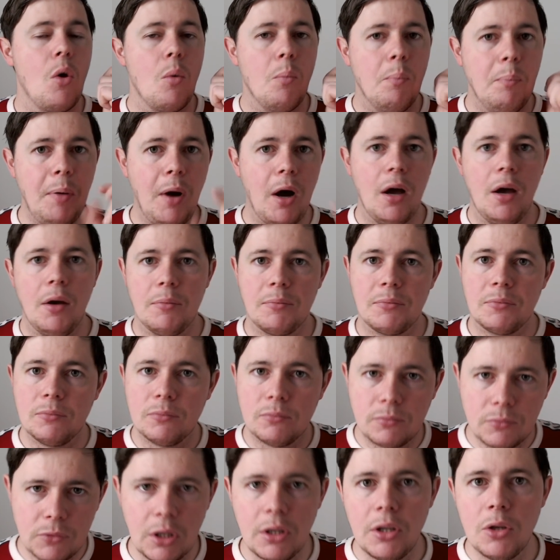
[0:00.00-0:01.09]
But
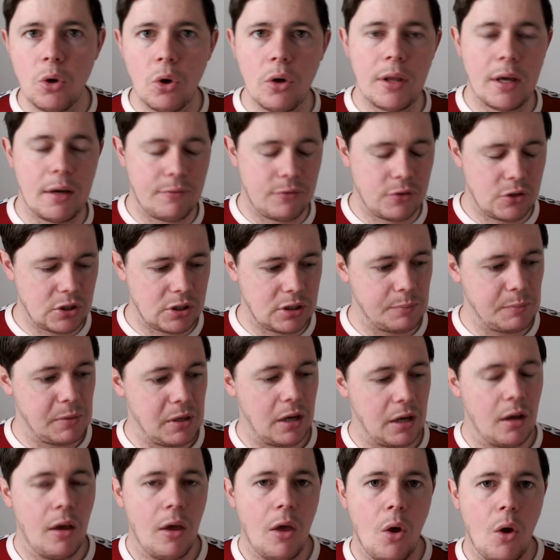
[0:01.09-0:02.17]
ignore that for just a
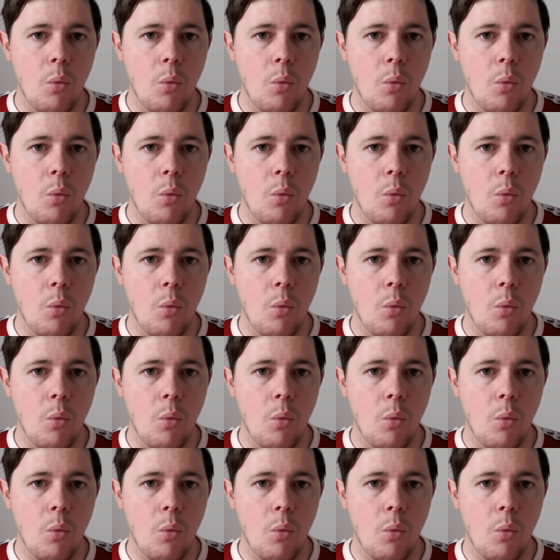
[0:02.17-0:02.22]
minute.